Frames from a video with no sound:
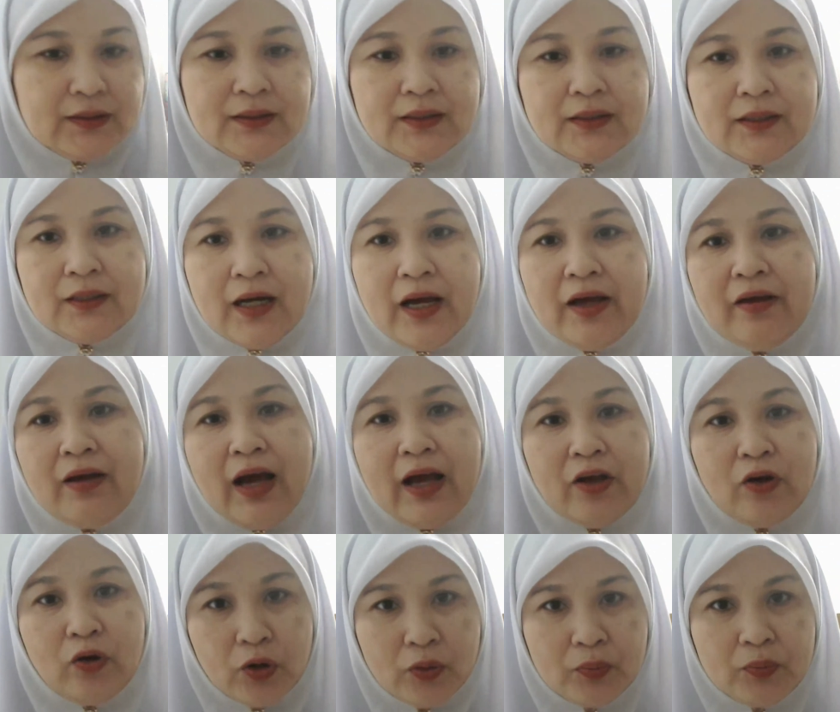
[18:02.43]
I
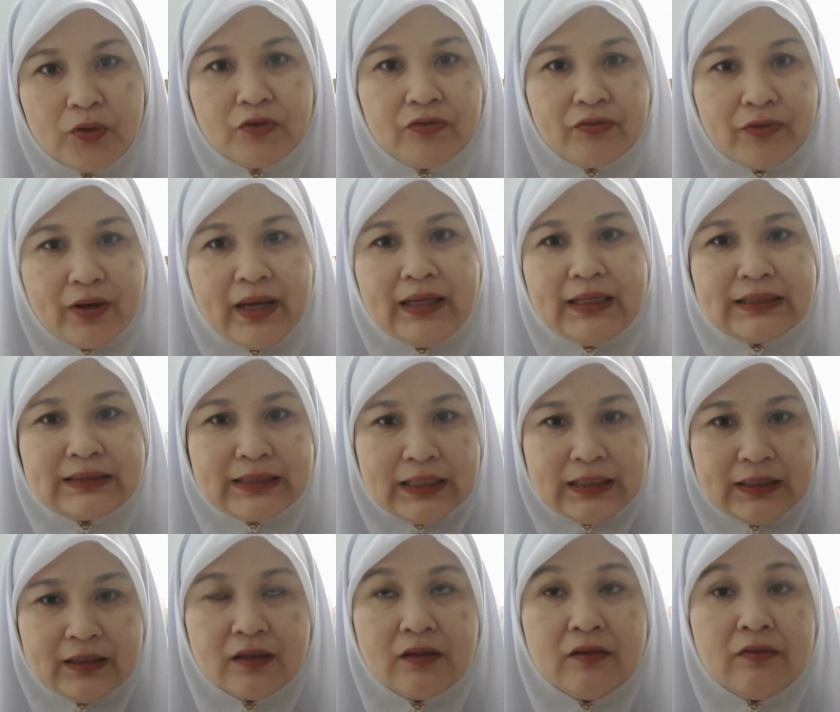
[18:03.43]
hope you find this
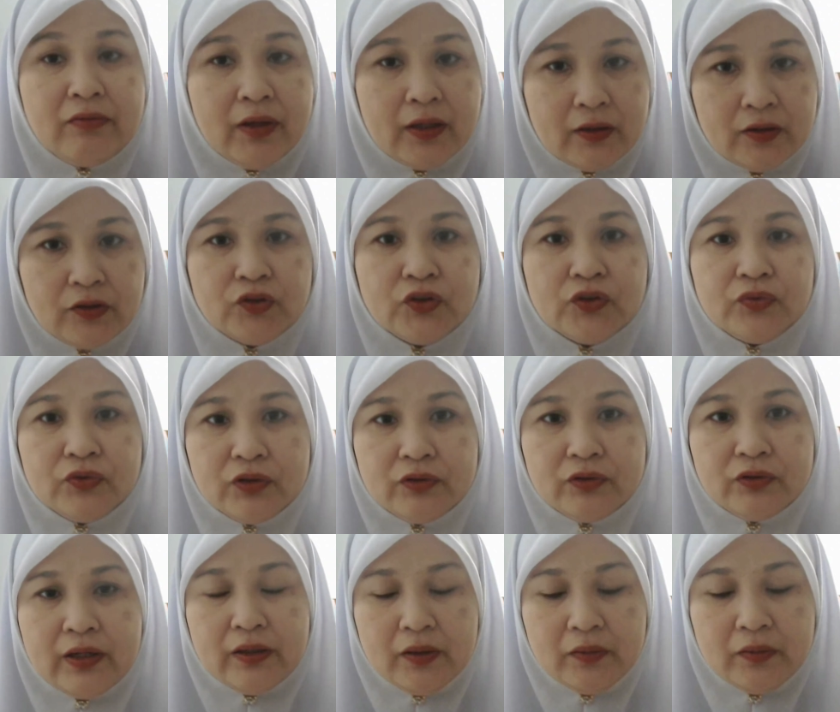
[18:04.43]
article very useful,
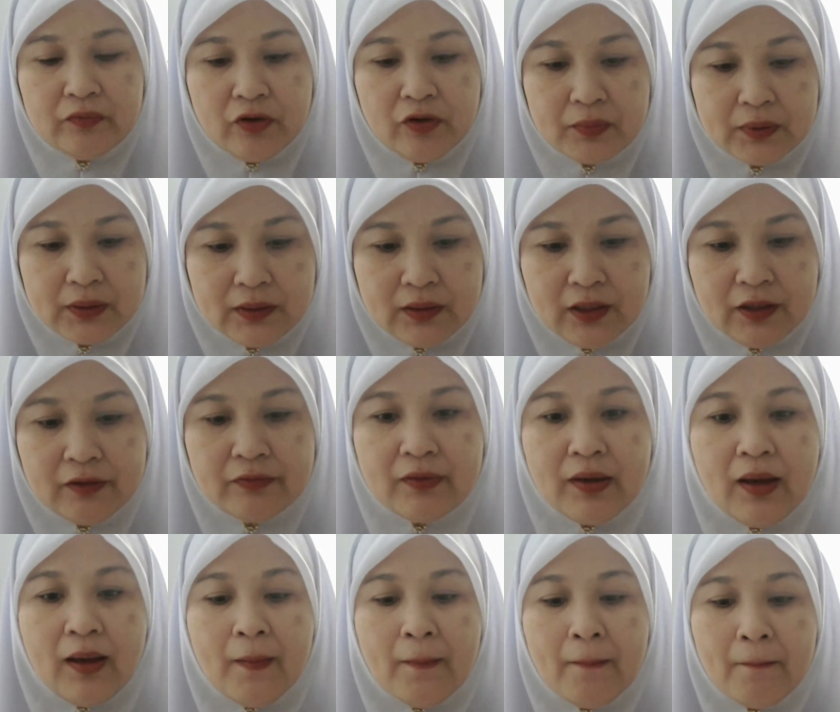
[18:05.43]
very informative,
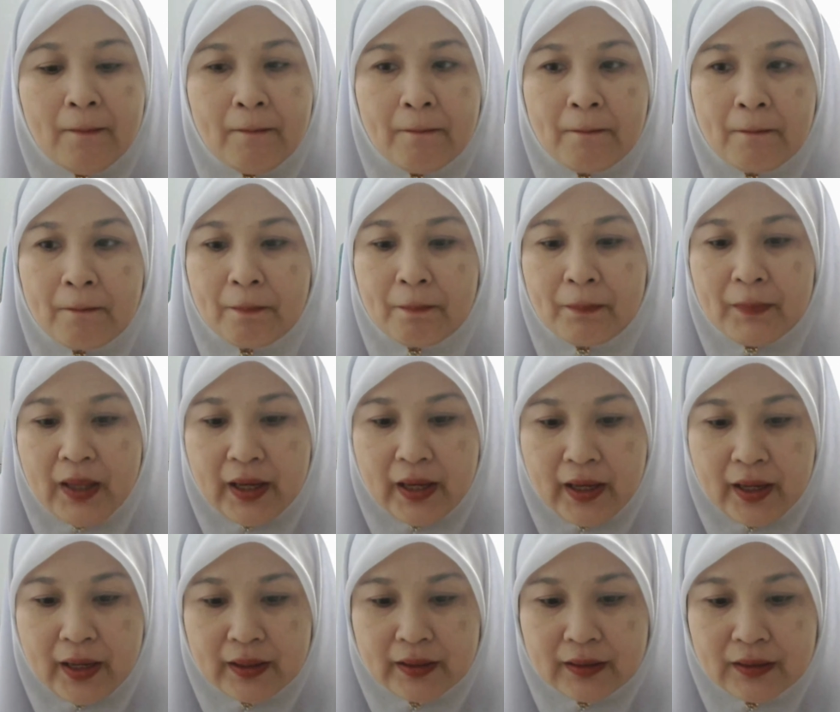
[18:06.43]

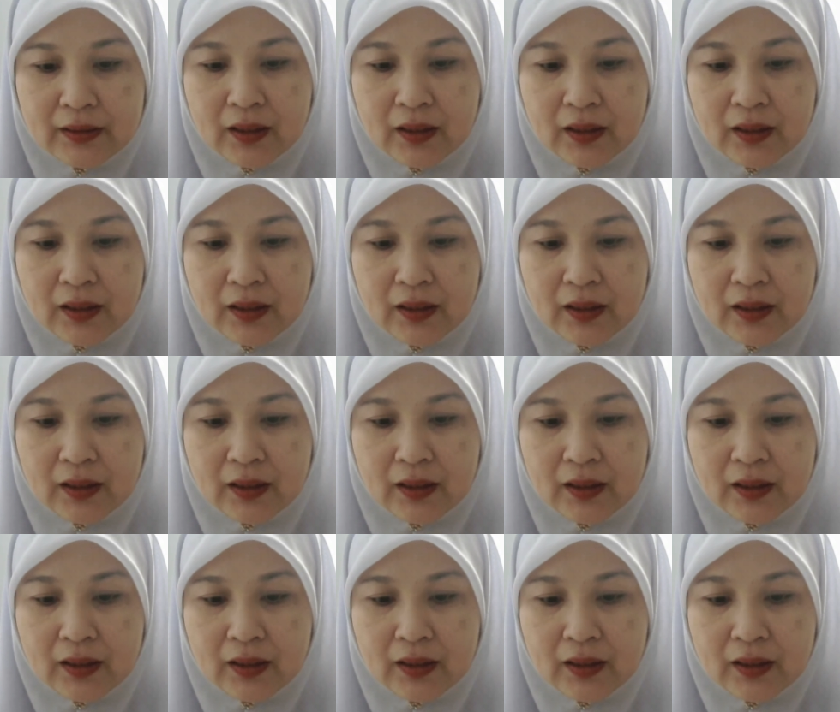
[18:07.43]
and